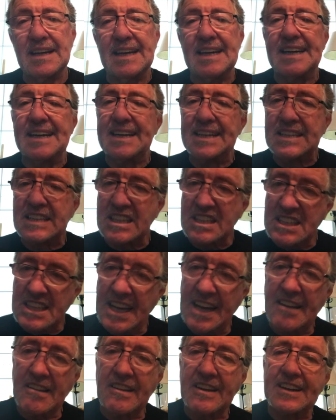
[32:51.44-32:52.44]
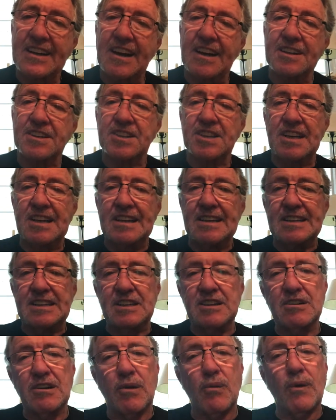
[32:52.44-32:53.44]
It's telling us,
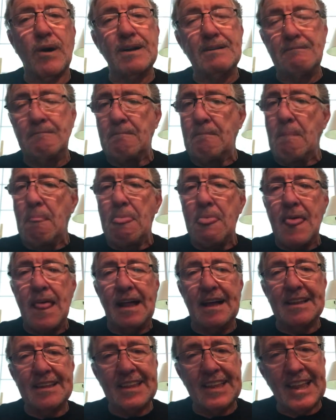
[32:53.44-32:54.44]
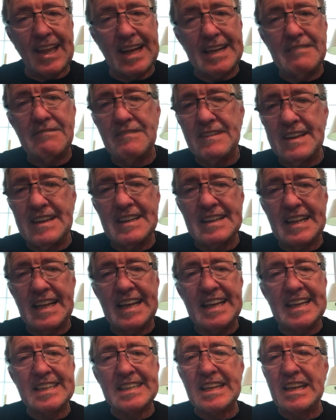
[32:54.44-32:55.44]
you know what? Life
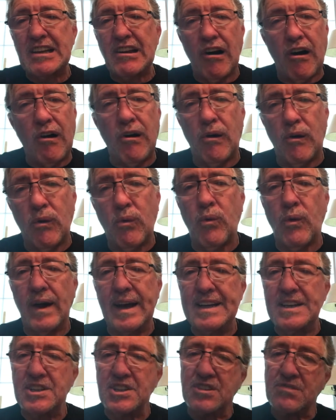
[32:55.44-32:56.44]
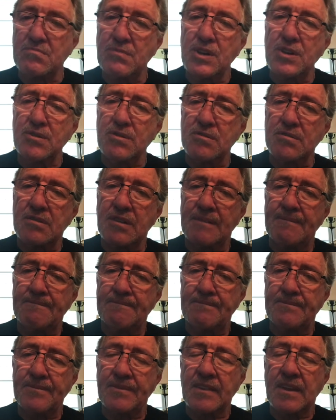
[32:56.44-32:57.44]
isn't always smooth.
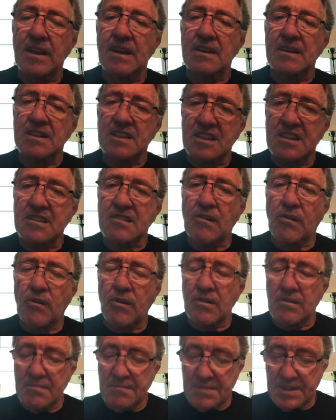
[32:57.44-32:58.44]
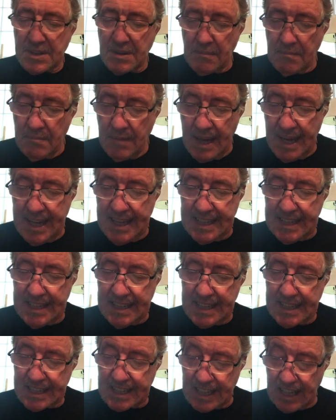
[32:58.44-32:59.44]
Storms
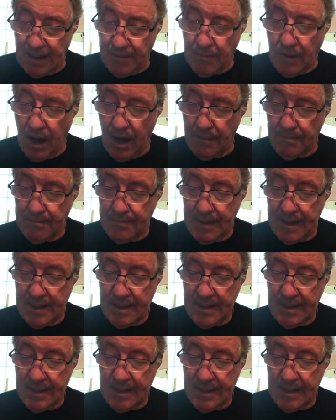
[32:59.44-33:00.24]
may come up,